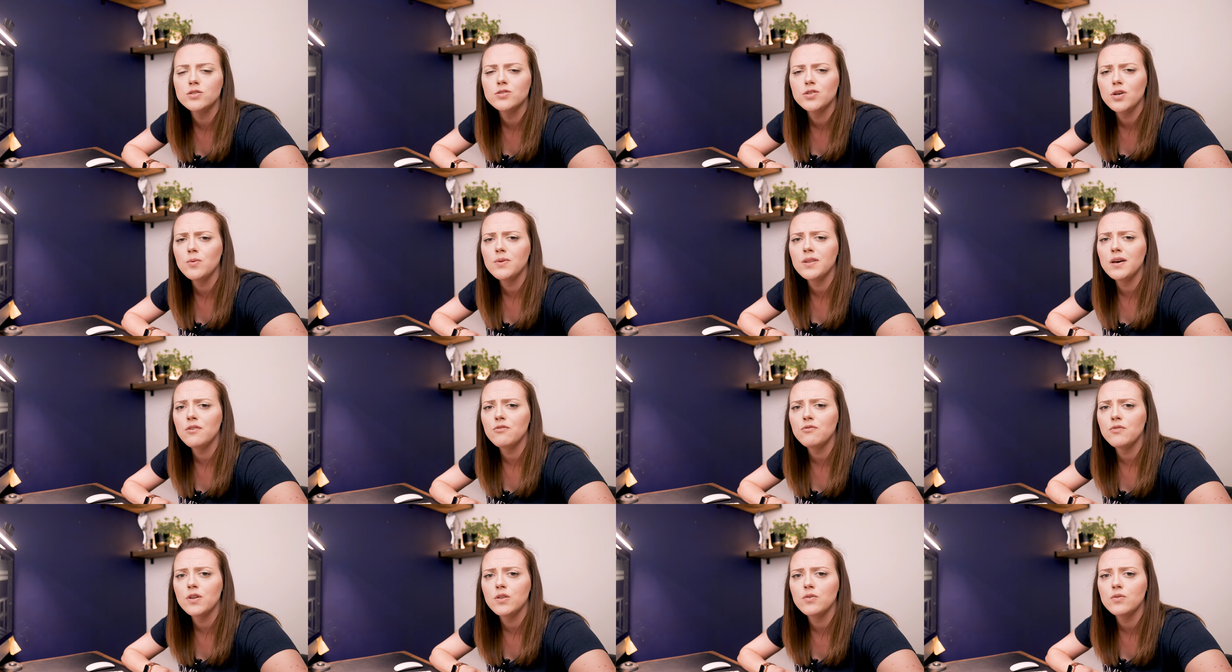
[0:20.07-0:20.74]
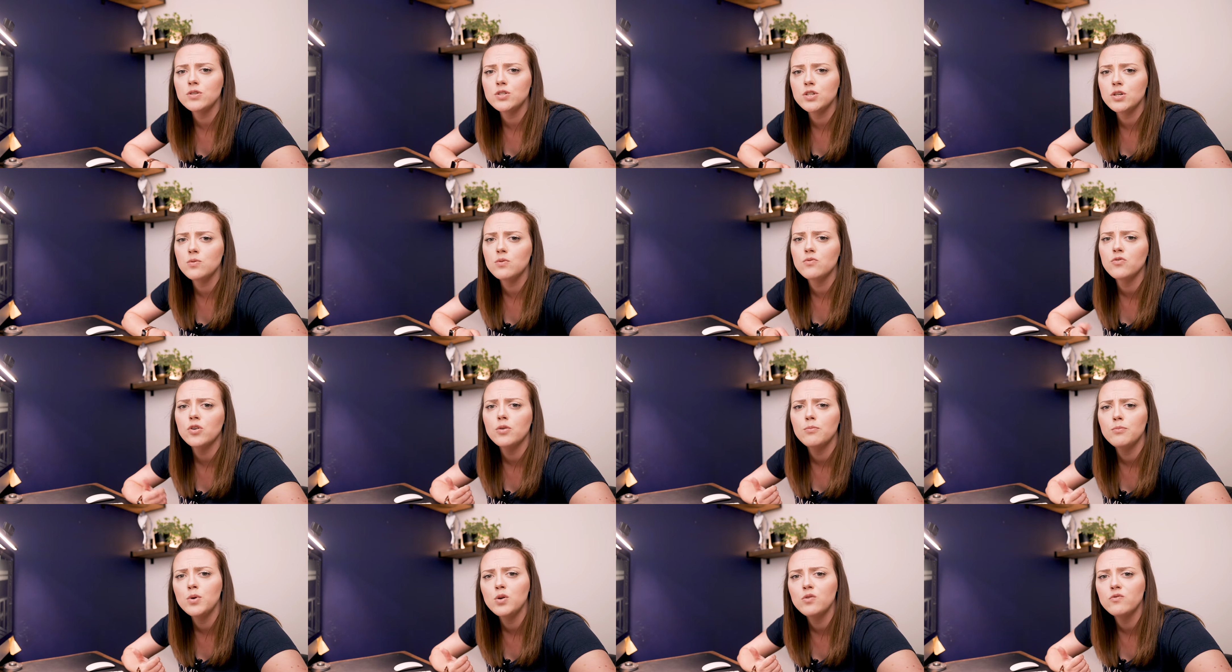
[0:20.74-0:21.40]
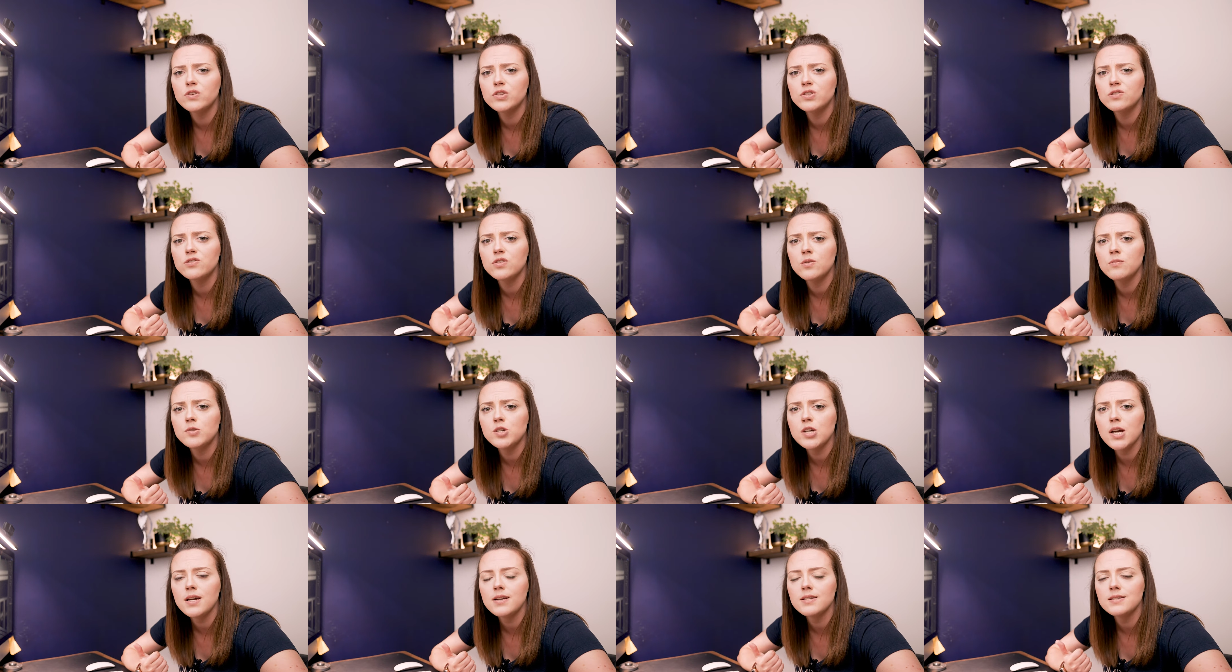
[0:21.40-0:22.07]
So without further ado, we've got to move a
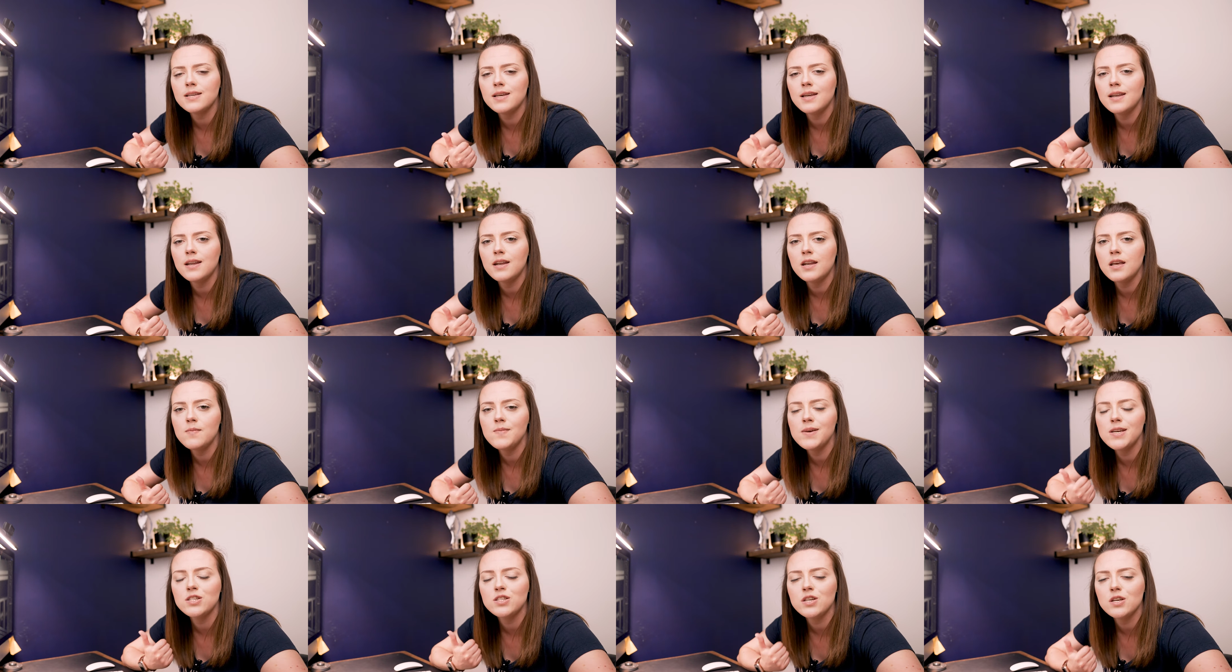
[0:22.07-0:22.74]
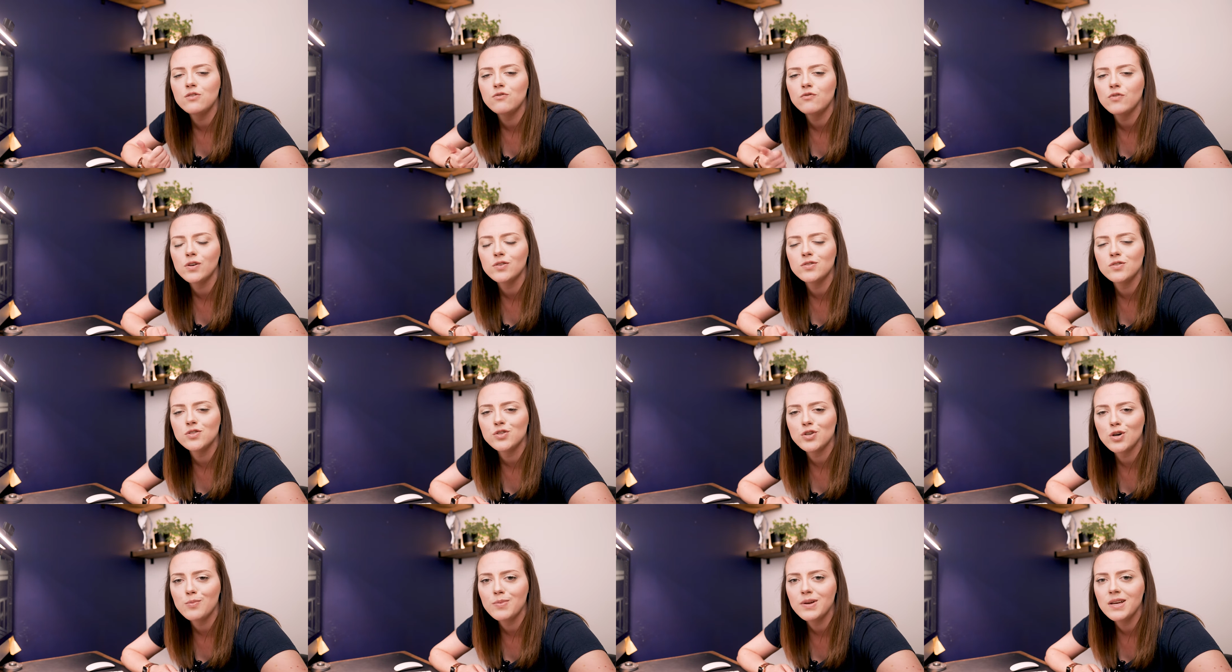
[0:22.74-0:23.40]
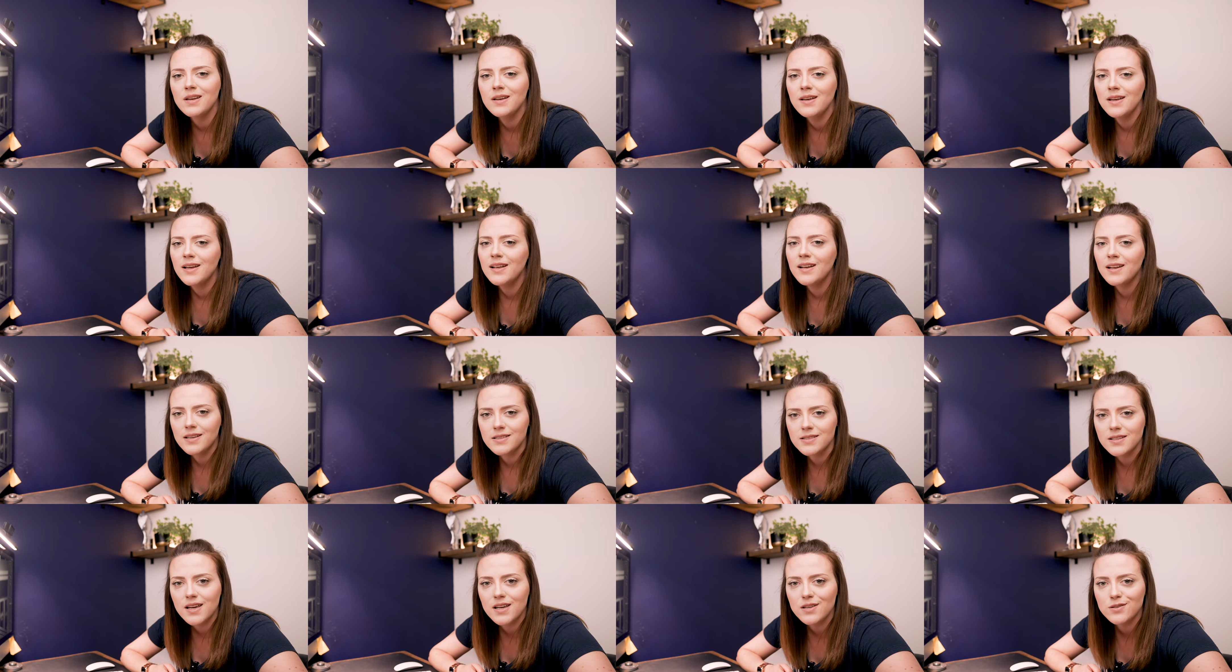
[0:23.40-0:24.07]
subject in an image in Photoshop.
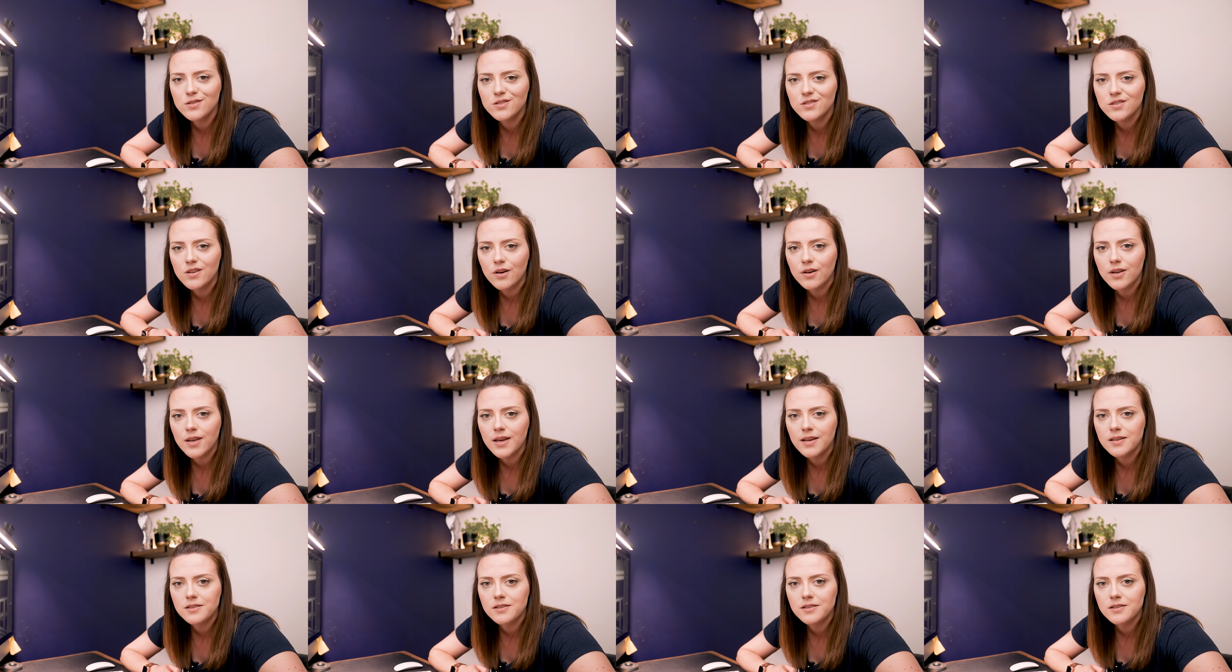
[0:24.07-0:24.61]
Let's get stuck